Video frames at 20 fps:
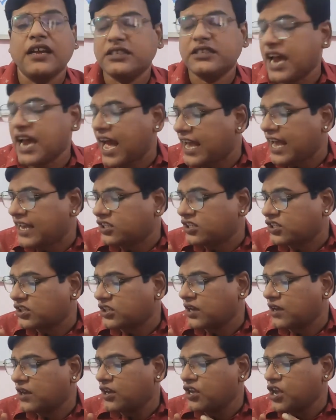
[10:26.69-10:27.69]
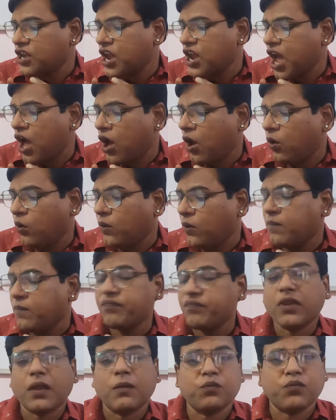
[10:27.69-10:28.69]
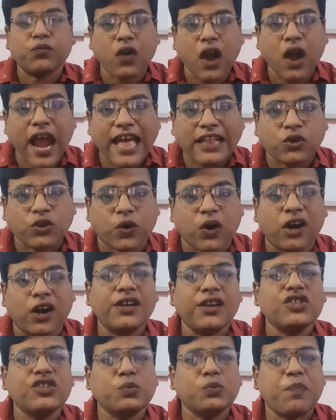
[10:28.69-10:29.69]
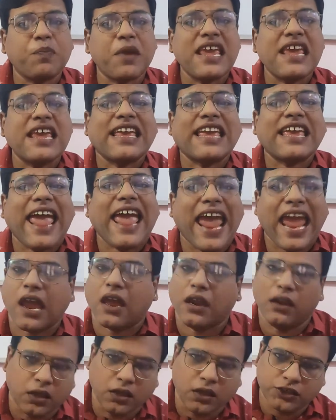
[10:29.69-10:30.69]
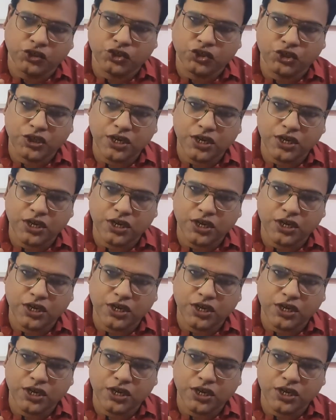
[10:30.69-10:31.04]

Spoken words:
Does your brother speak English?